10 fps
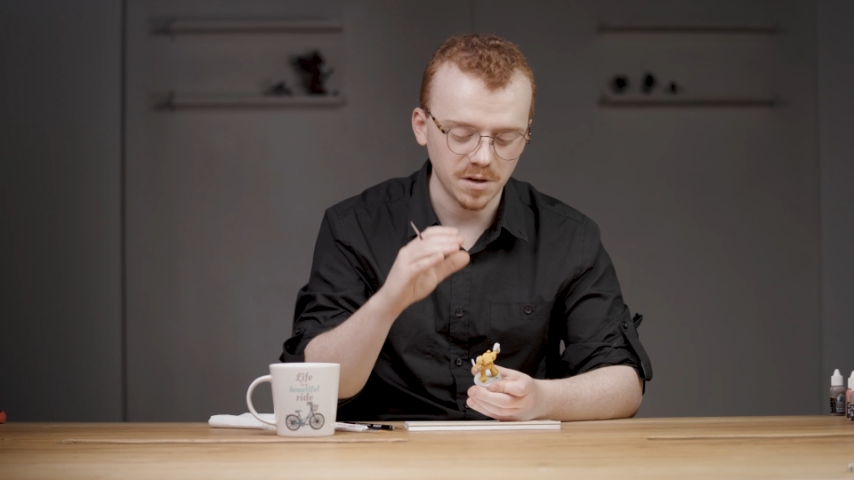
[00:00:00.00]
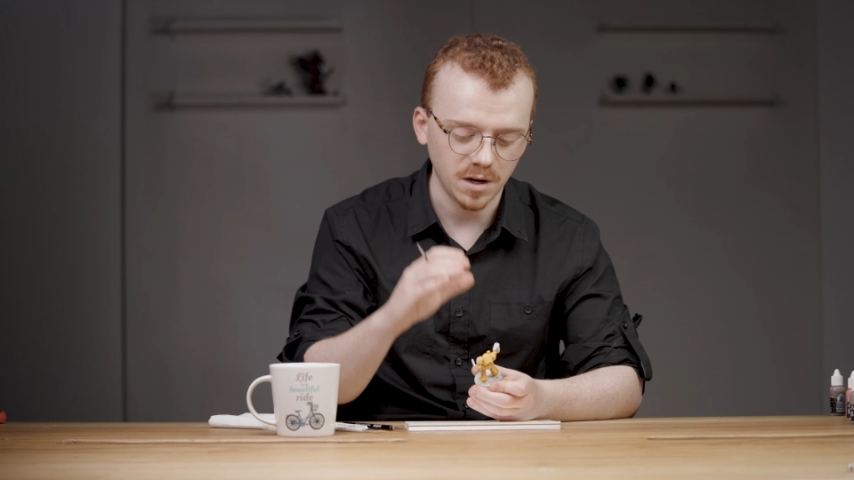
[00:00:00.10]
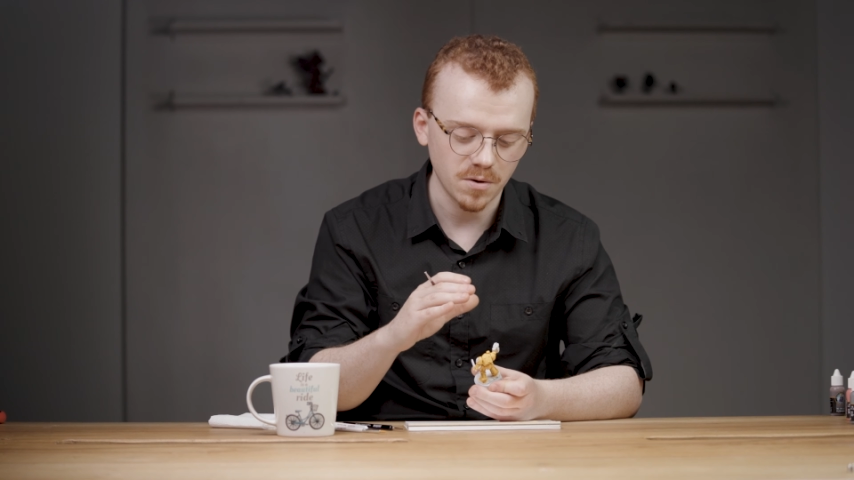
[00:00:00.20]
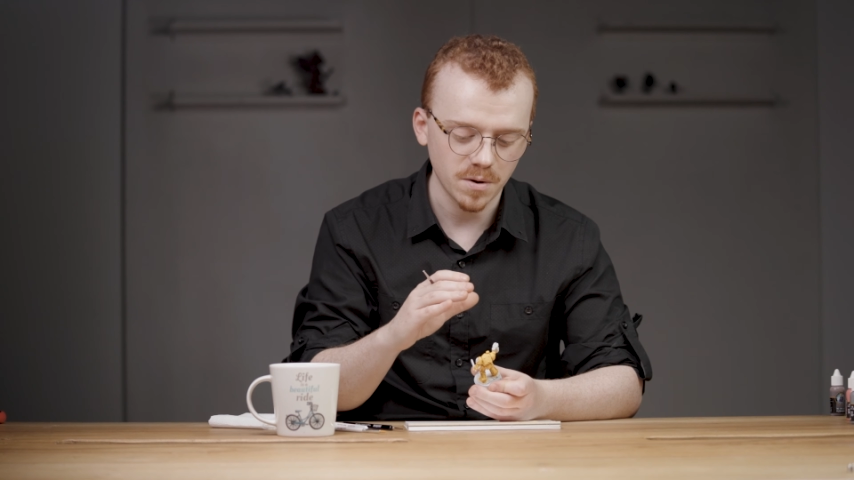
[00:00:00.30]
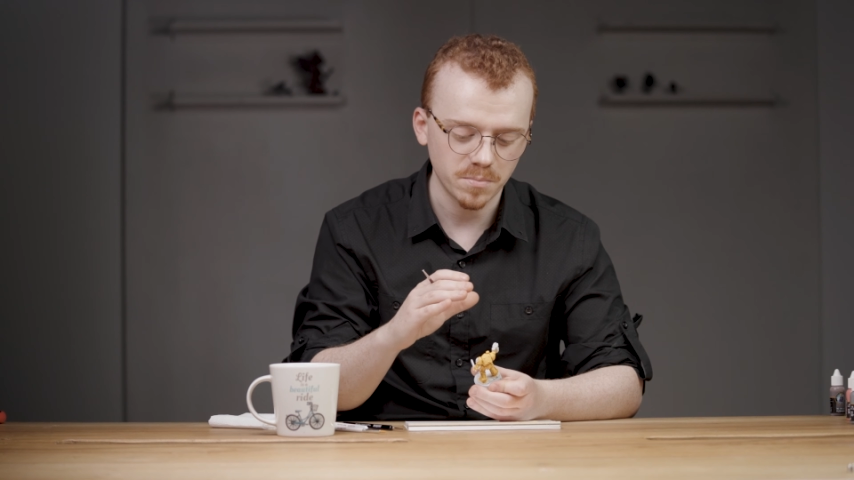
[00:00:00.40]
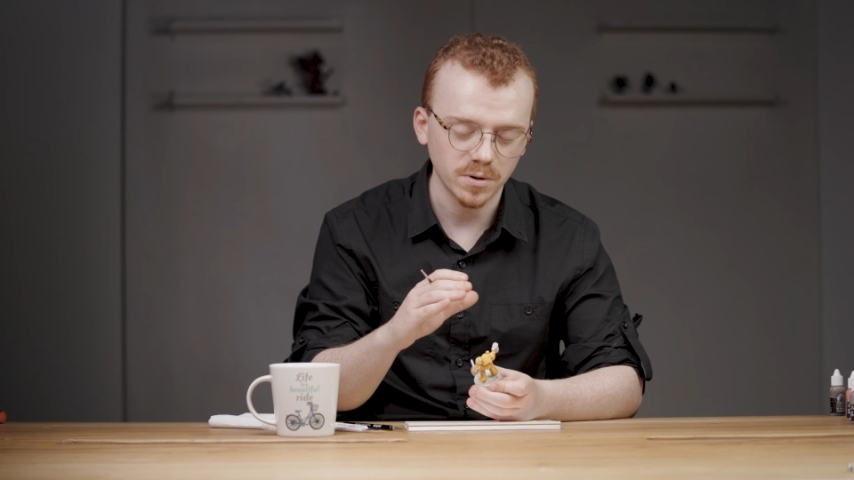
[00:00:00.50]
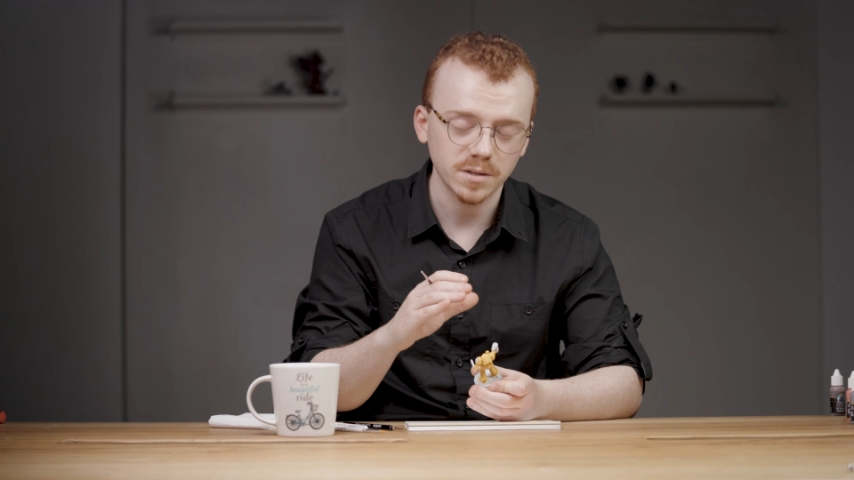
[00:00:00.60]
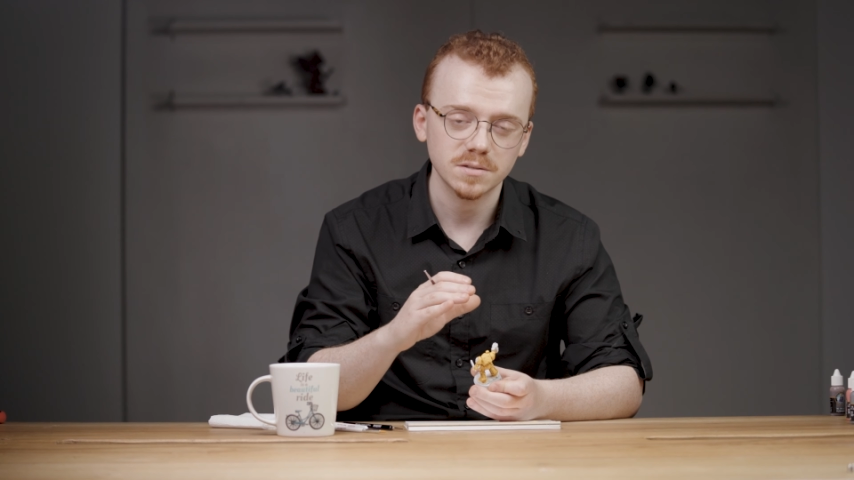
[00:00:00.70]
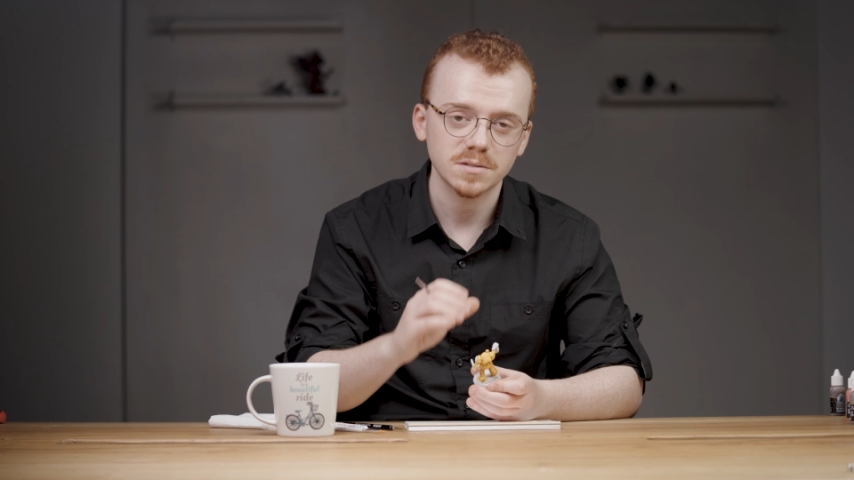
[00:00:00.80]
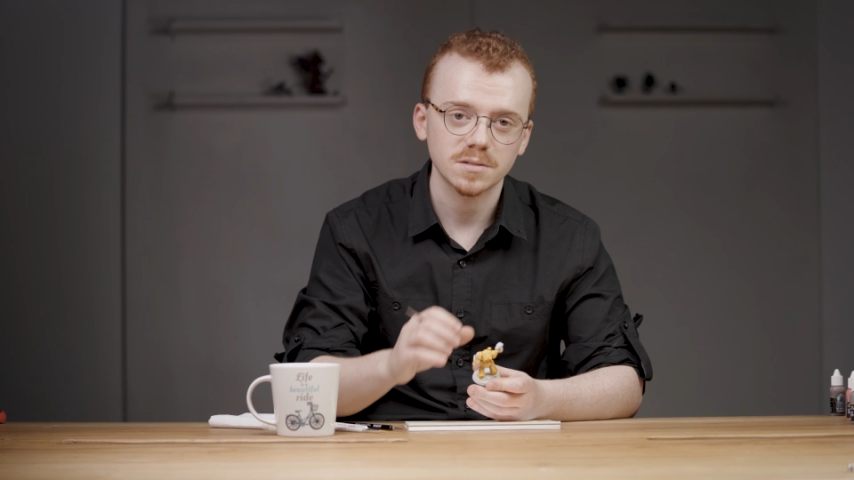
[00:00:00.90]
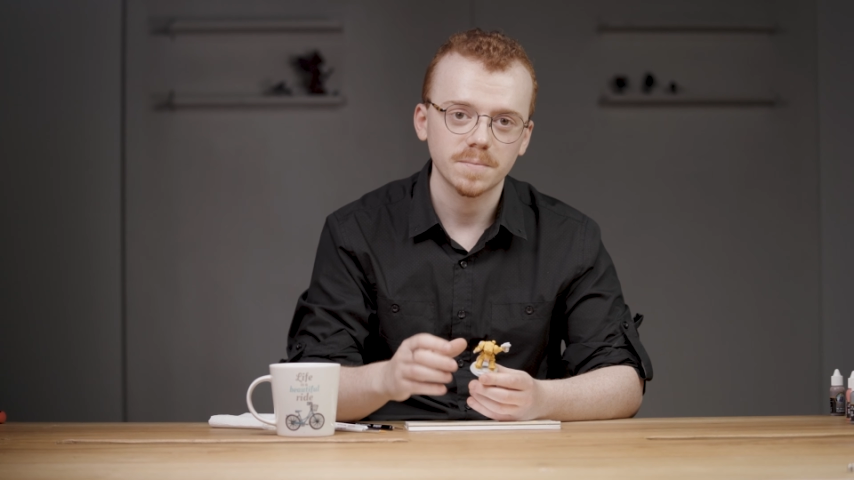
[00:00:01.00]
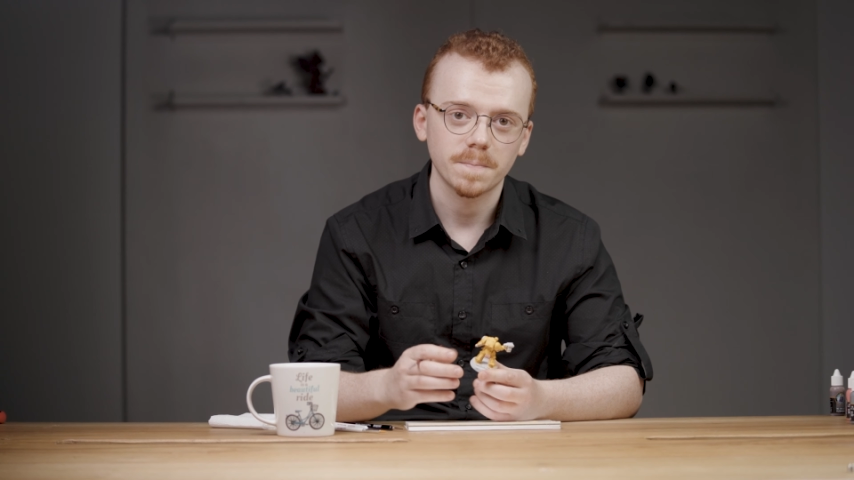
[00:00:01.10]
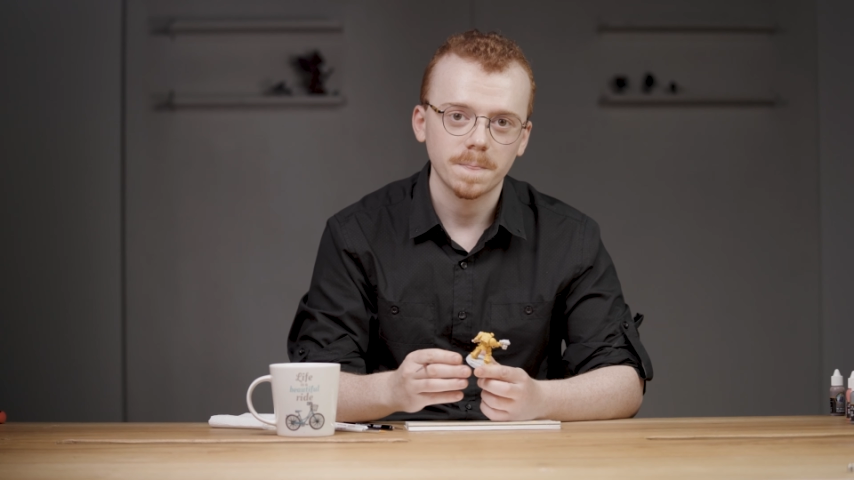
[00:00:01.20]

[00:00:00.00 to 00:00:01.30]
the lower points.